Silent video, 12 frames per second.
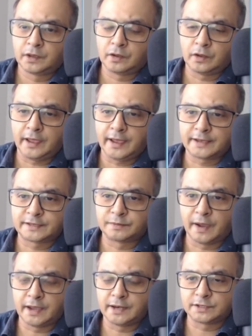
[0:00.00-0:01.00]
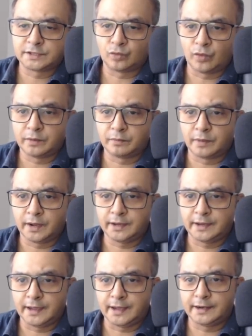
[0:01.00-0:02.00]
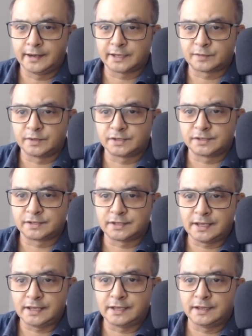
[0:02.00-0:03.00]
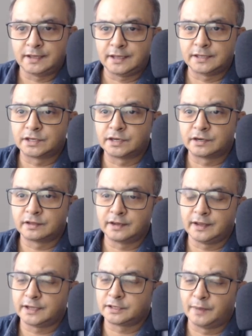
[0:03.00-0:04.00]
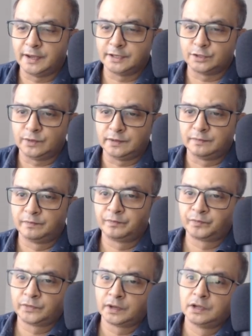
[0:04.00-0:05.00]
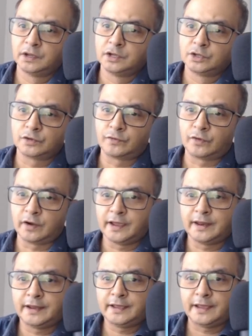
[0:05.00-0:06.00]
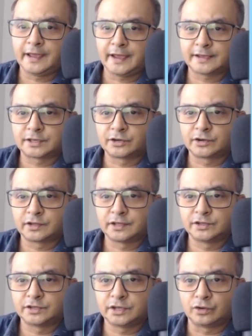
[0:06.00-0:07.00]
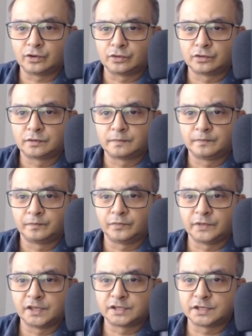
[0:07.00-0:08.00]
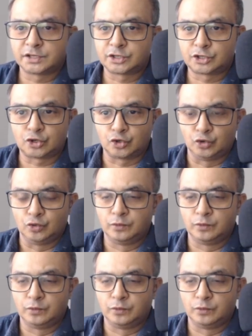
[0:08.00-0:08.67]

x minus 1 by ln x plus e is greater than x minus 1. So for any x greater than 0, this is true.